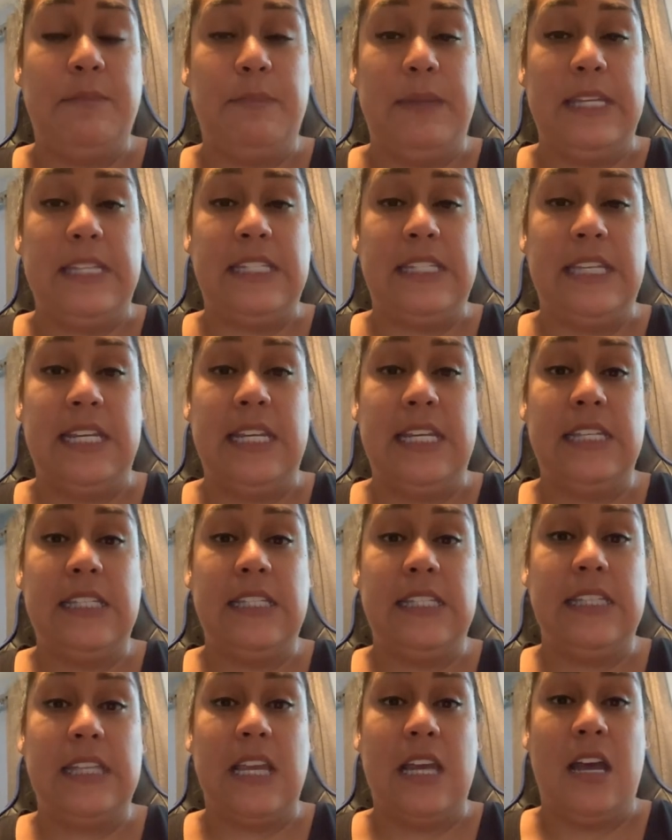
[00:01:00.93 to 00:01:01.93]

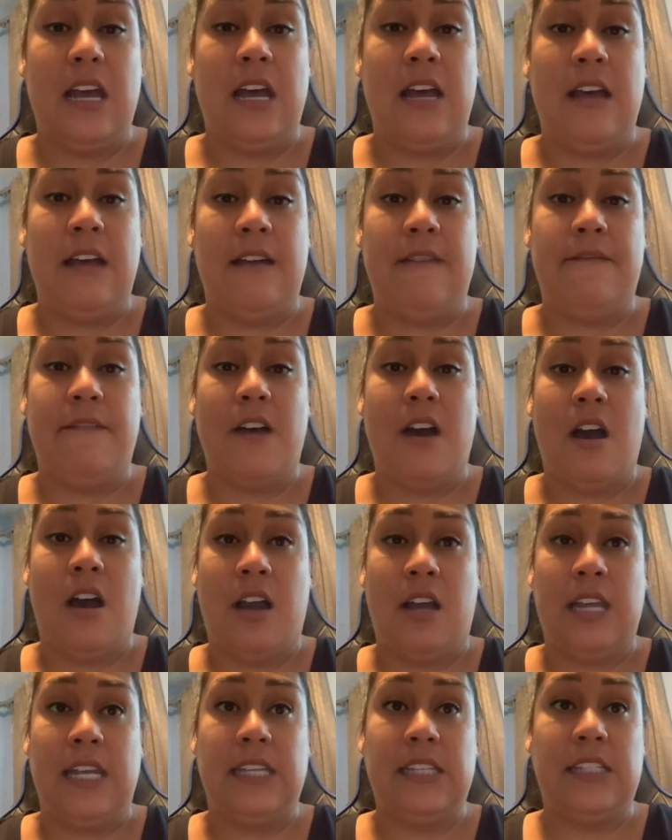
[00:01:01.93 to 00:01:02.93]
business of
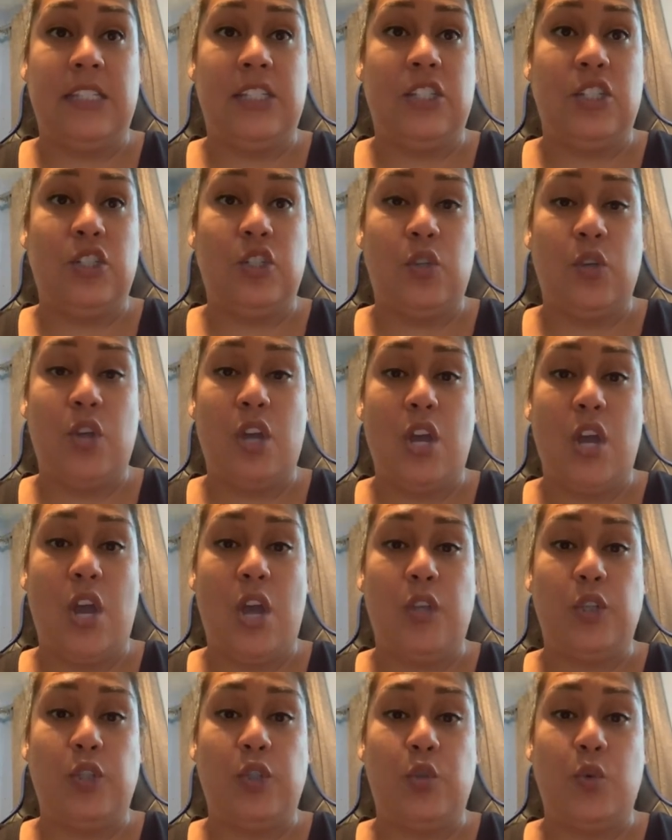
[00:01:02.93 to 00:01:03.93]
August
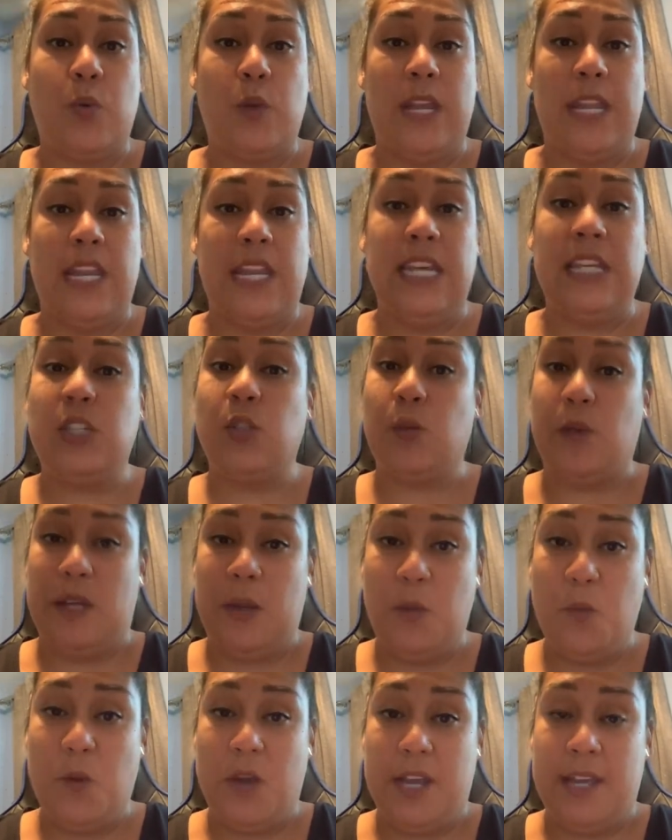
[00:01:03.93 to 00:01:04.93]

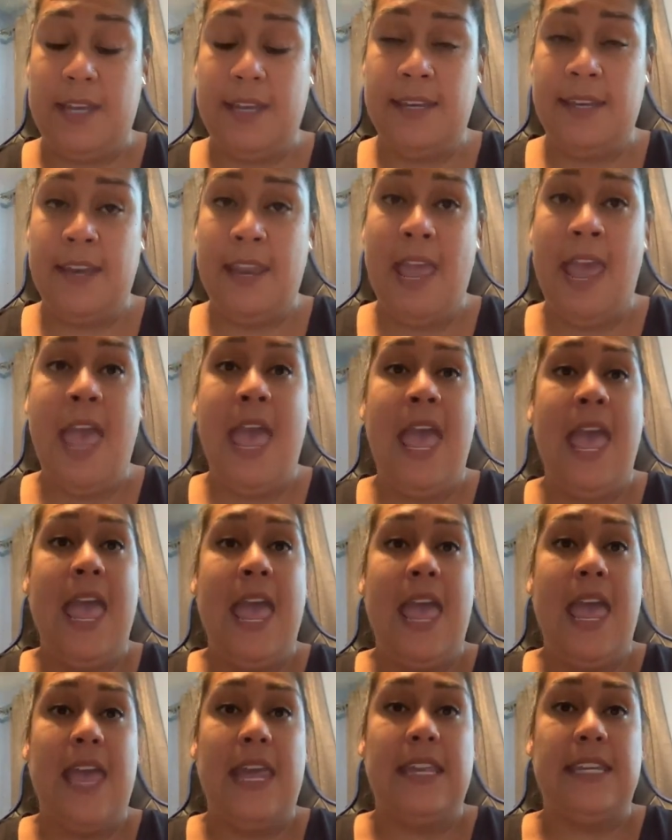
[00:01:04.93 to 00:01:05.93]
2021.
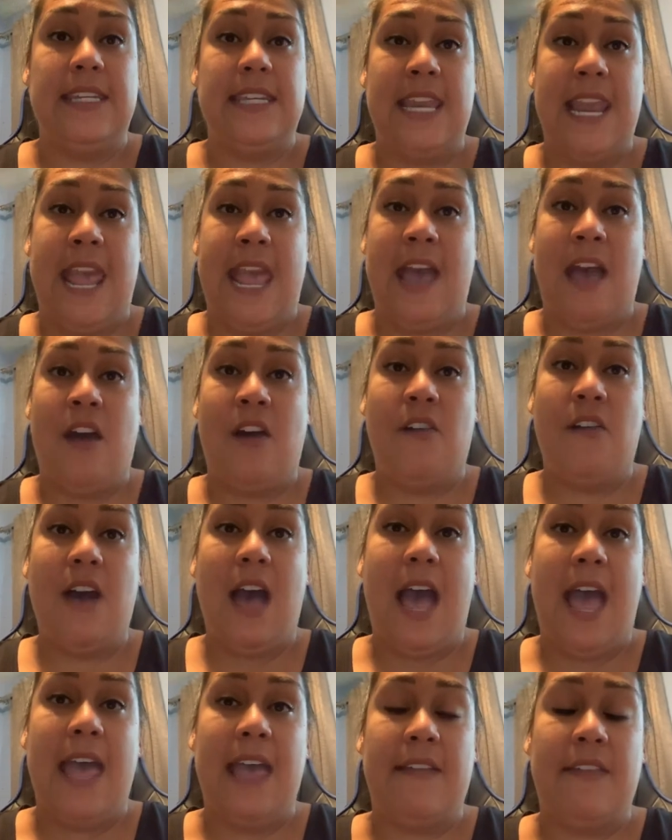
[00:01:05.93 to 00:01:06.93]
Now
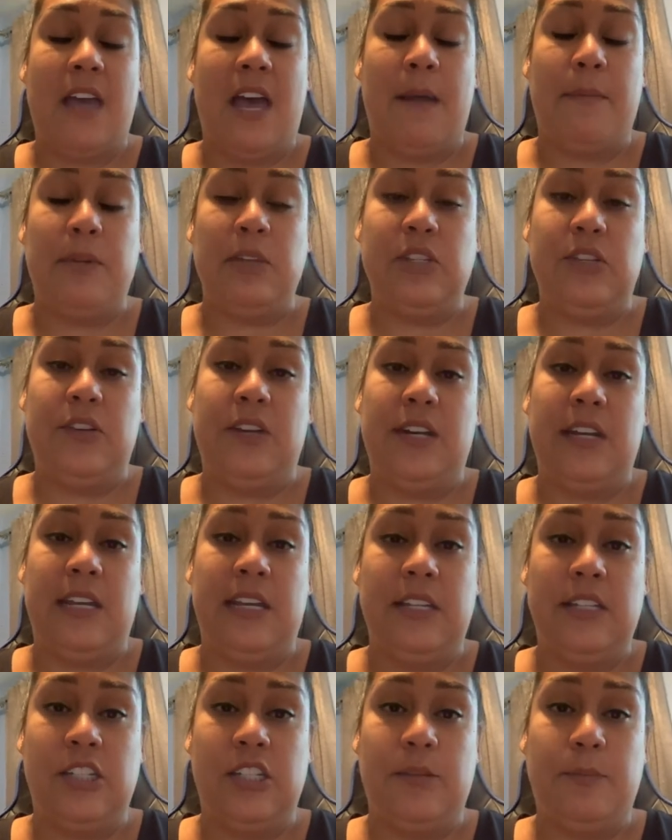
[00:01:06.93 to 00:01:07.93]
I have the
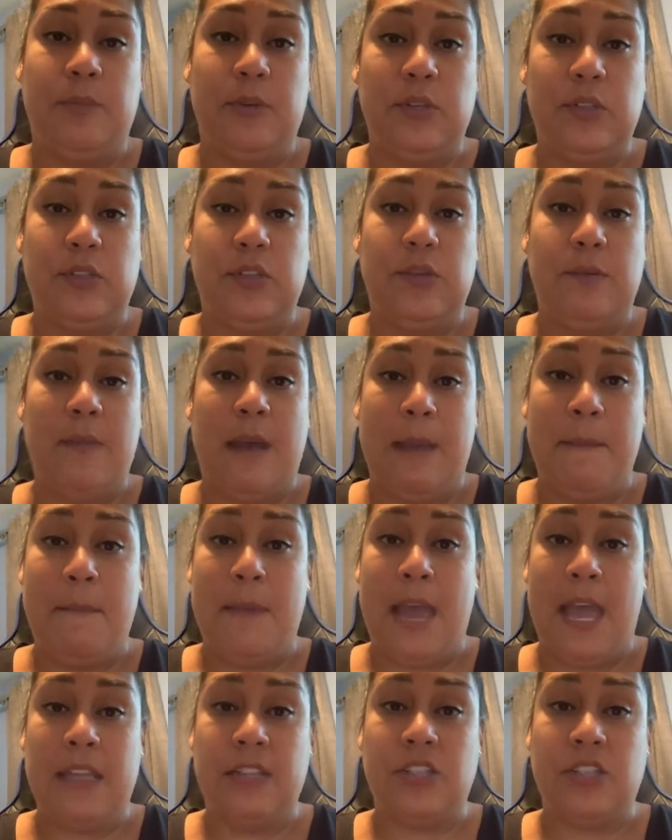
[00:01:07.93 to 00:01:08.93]
opportunity to pursue my
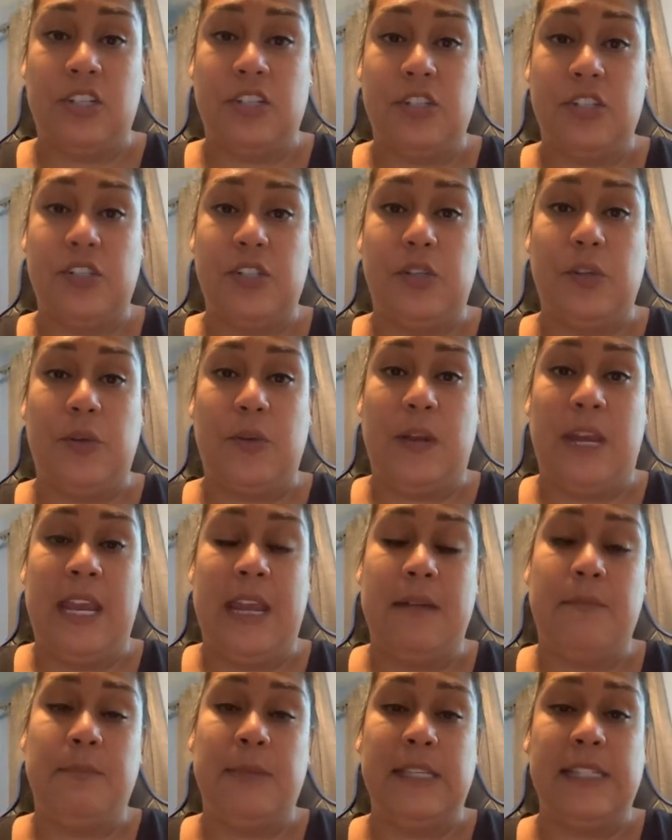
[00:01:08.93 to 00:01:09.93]
bachelor's degree
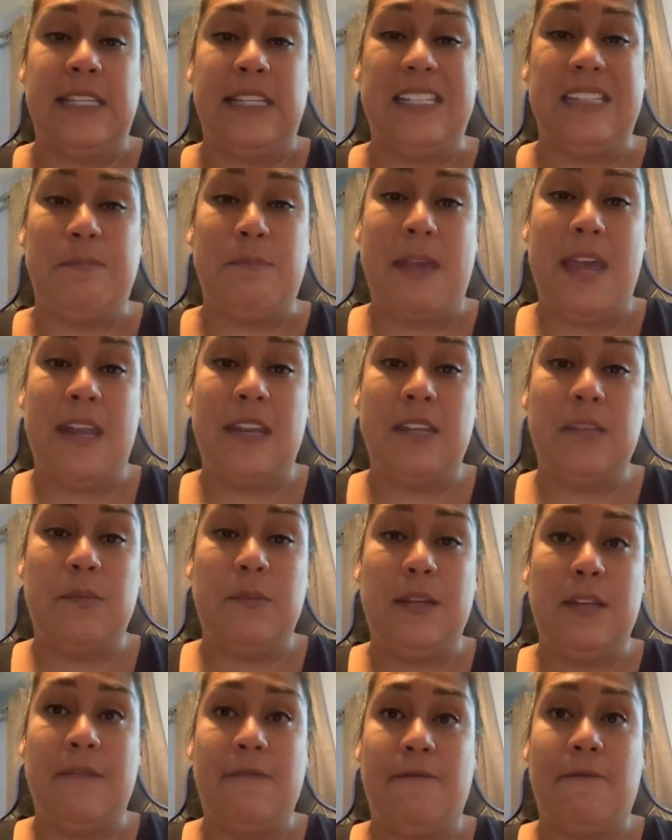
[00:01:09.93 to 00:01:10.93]
in business
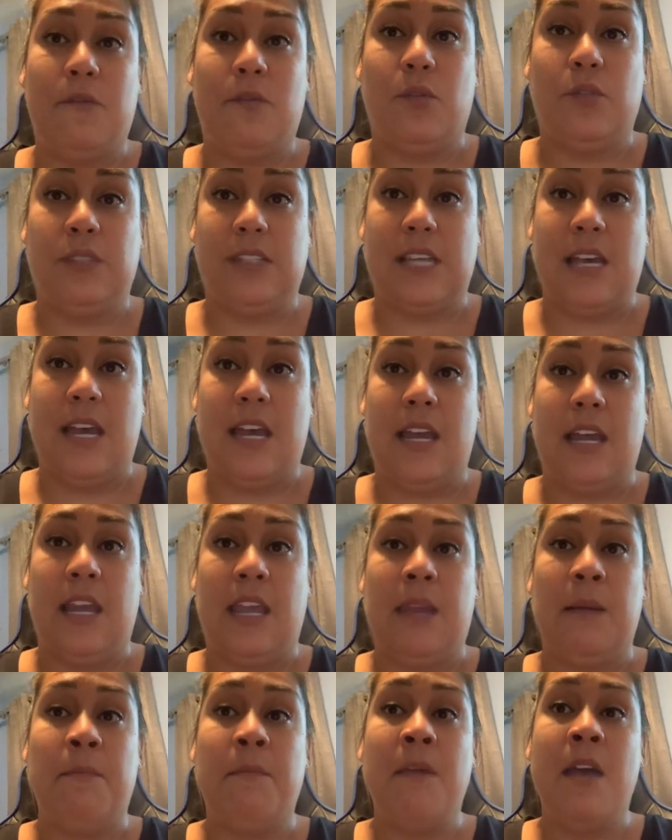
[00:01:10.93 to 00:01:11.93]
management full
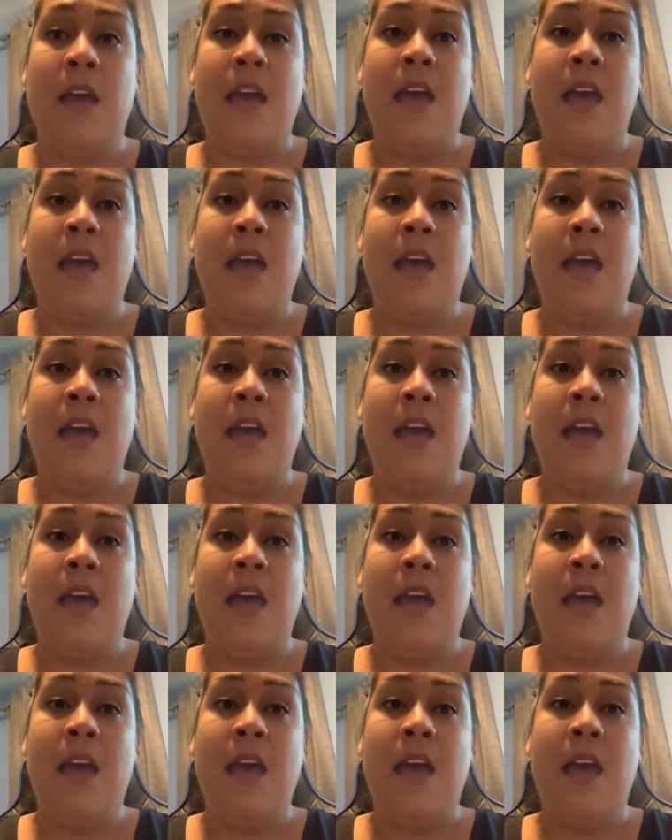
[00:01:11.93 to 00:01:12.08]
time.